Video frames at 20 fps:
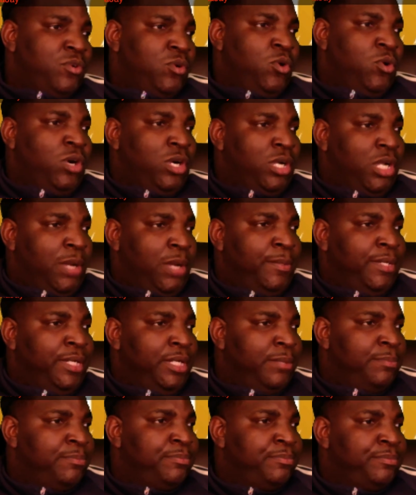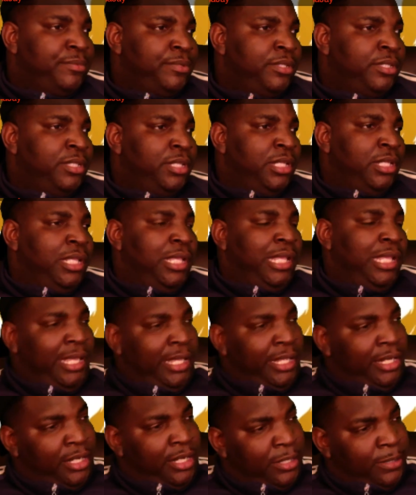or coming up,
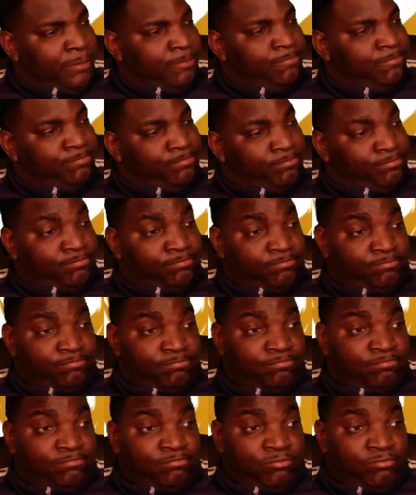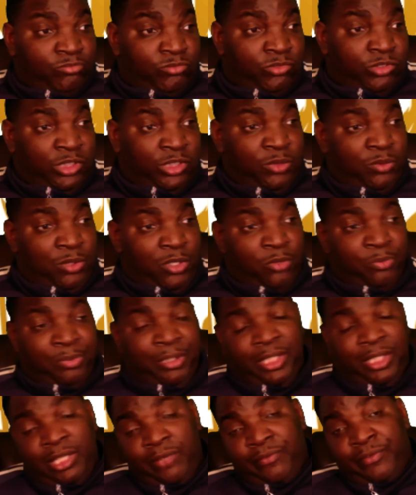and she will
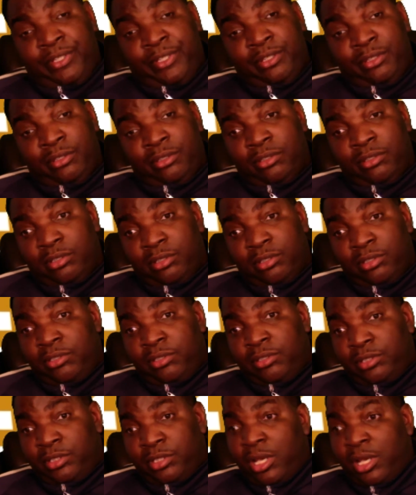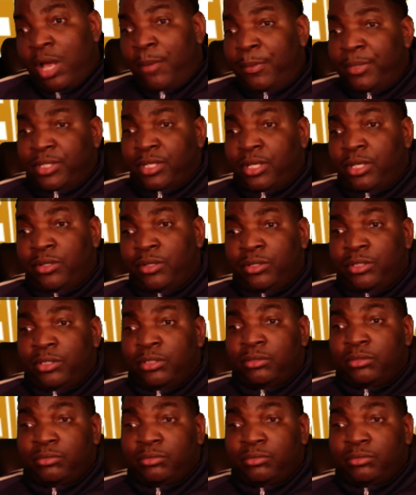be giving commentary on